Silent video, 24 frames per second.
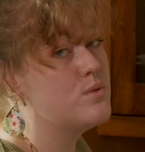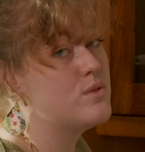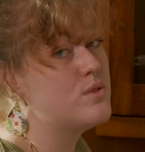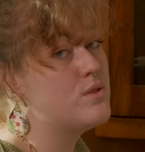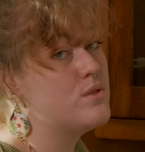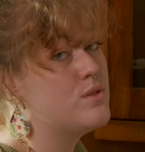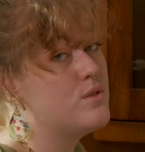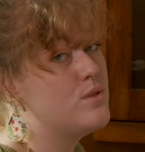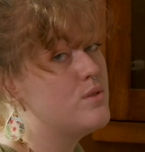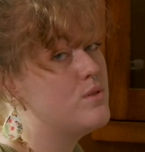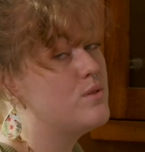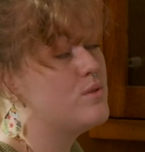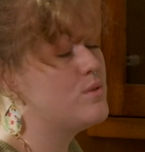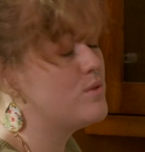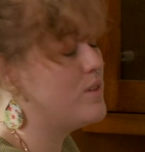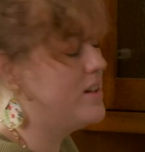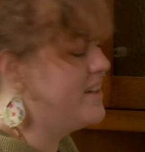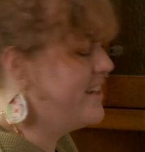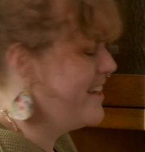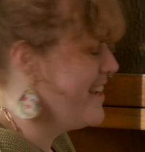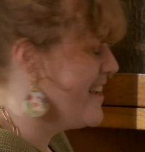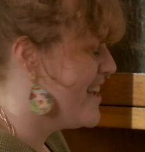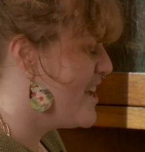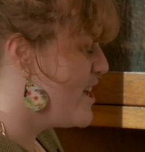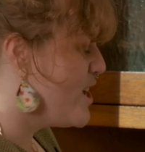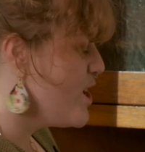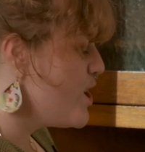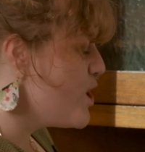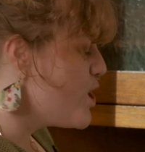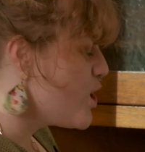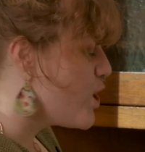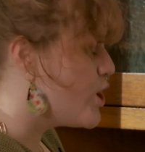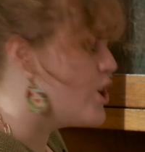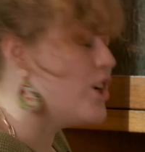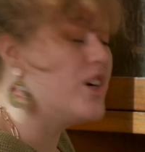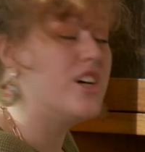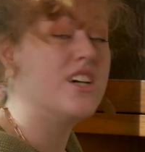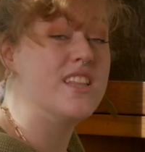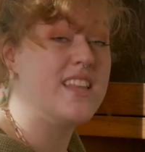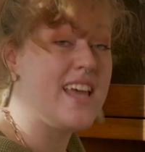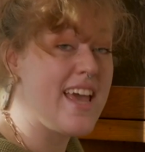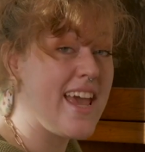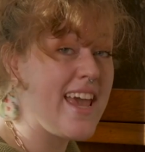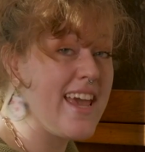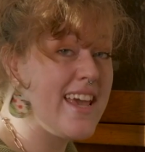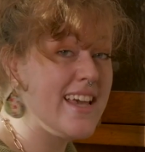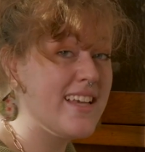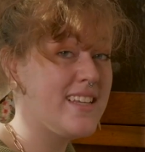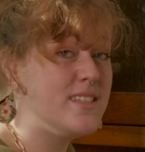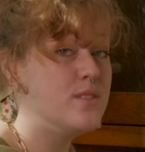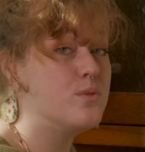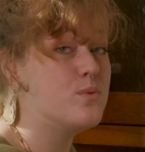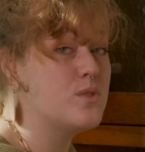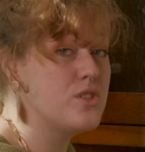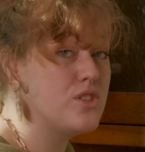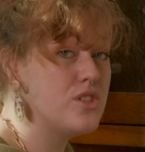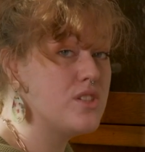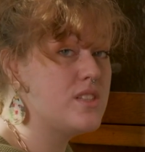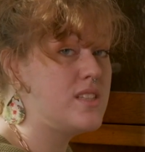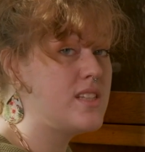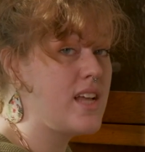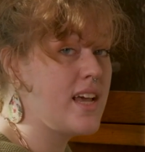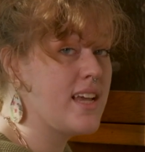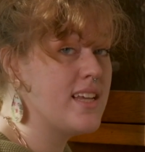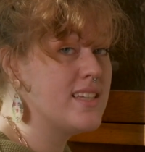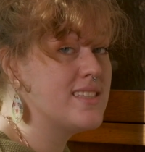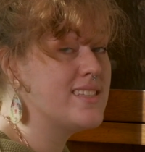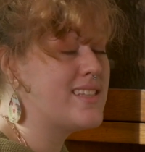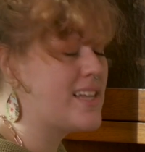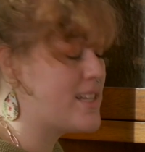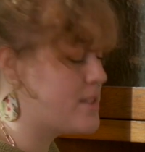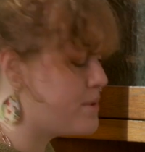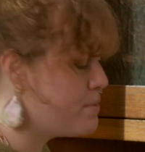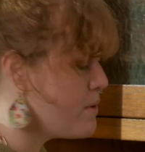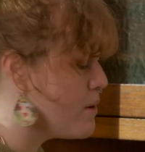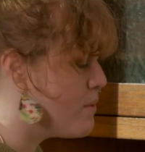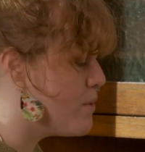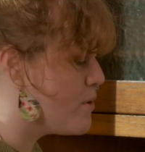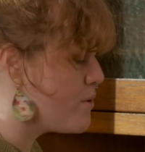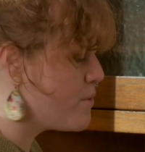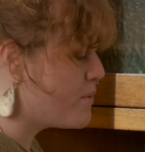to cook the eggs, which is nice. That's what we're